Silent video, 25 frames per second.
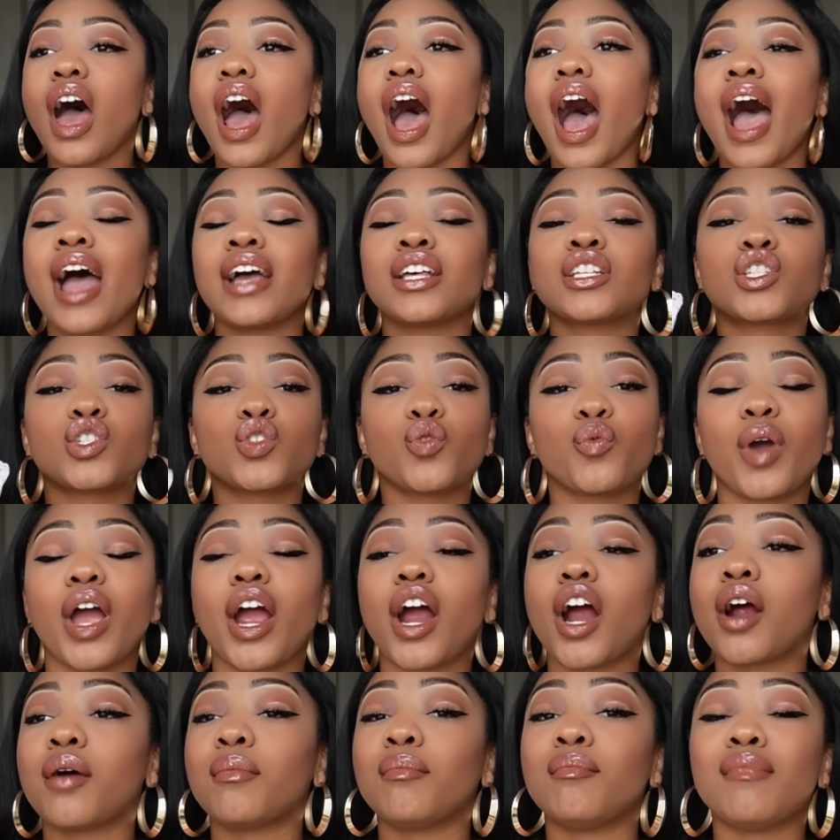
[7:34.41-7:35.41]
I
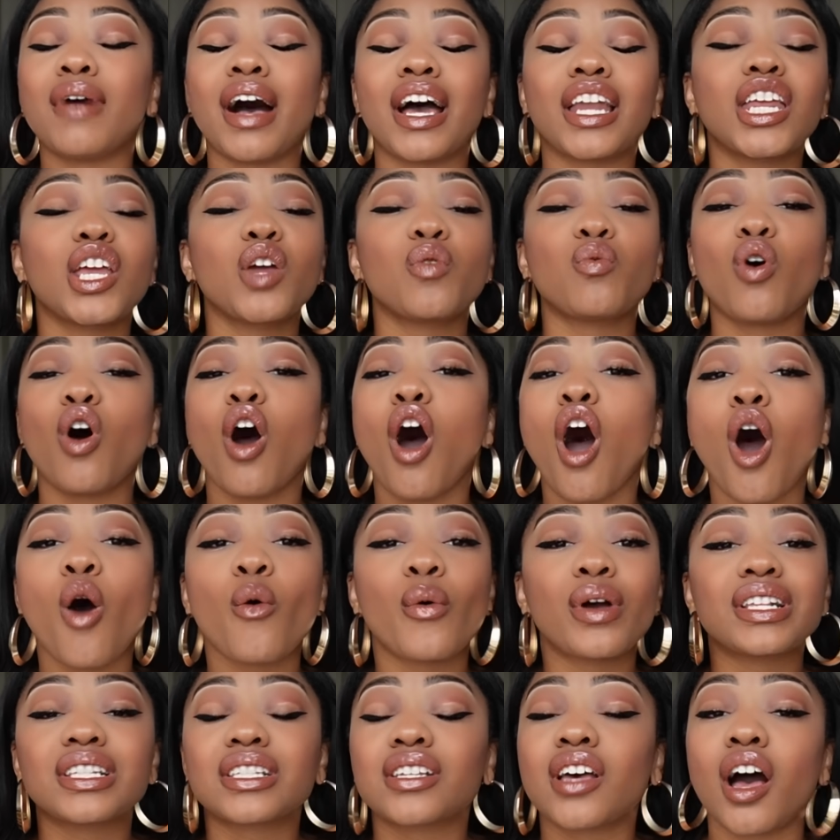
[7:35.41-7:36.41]
swear money will
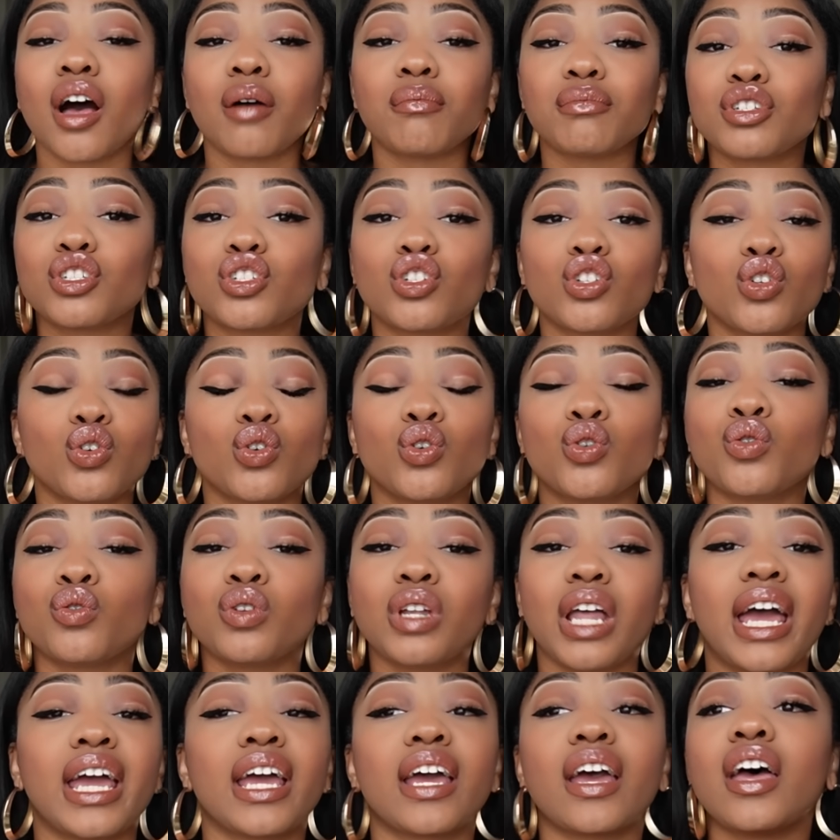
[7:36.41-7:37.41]
always come to you,
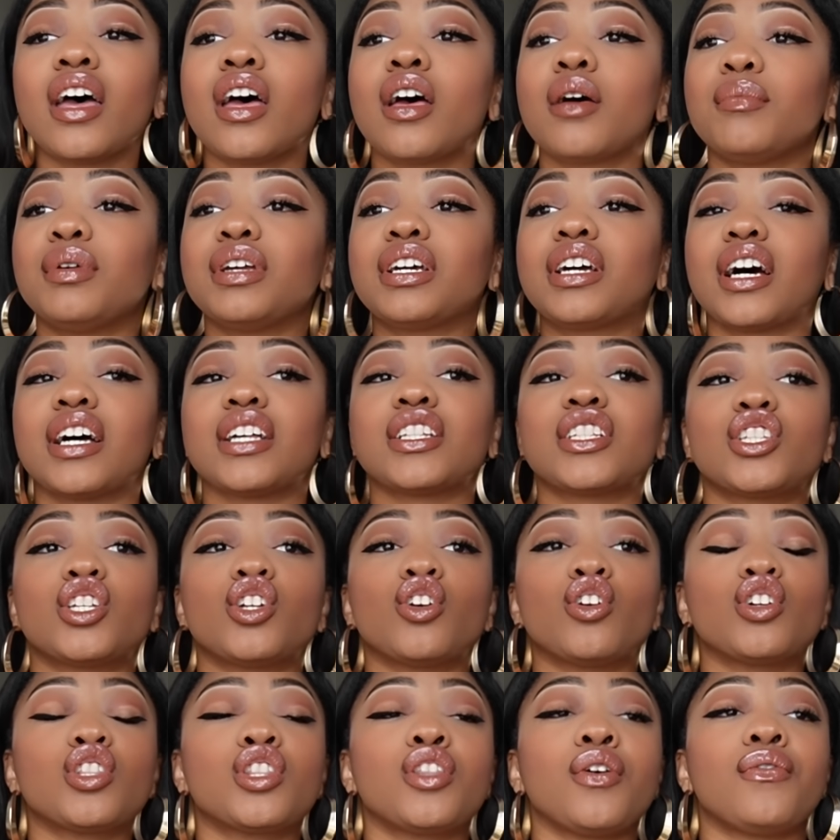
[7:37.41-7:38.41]
like, because
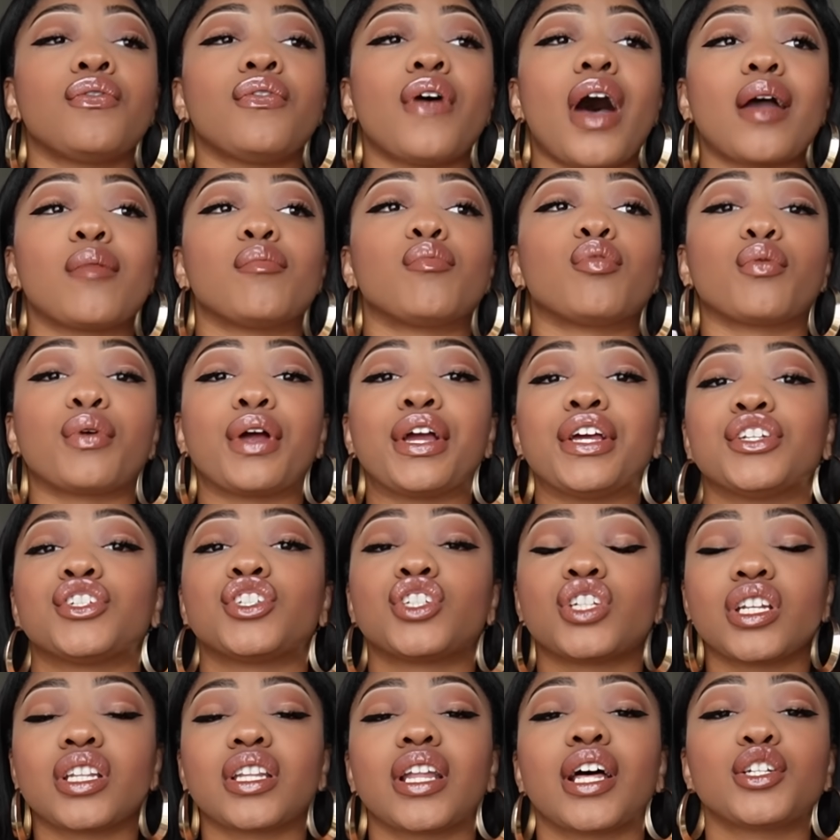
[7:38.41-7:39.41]
you're, the
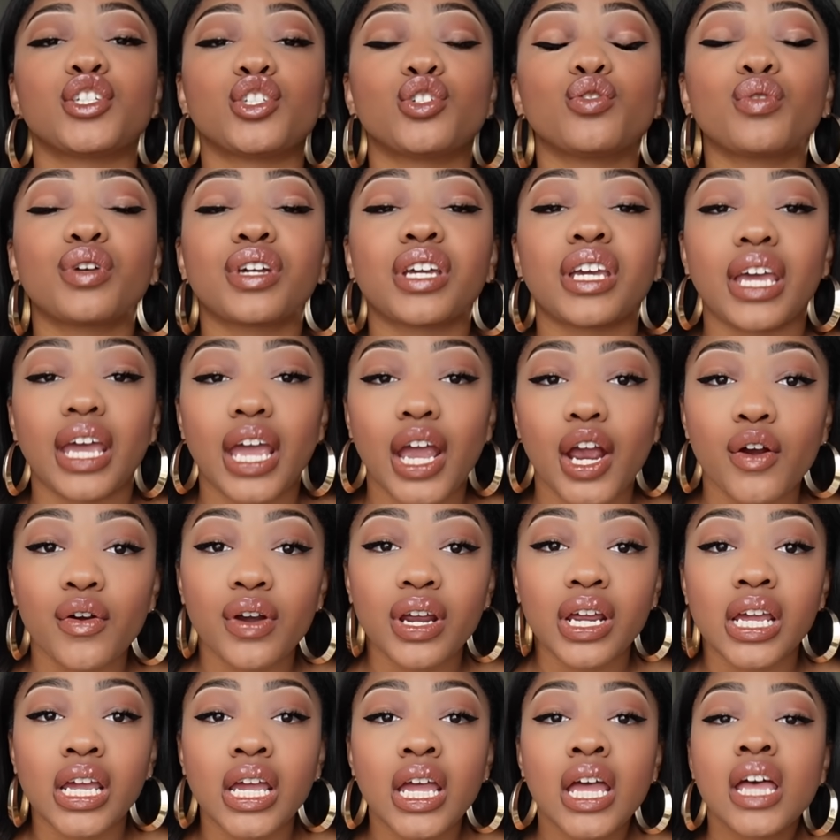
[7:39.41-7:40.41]
vibration that you
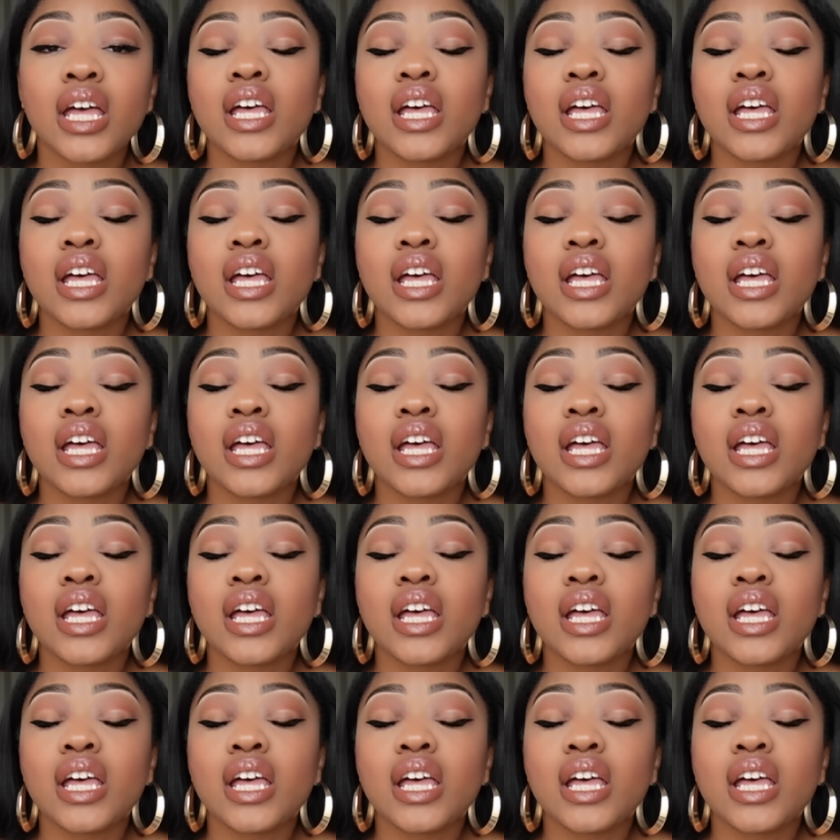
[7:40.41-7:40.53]
carry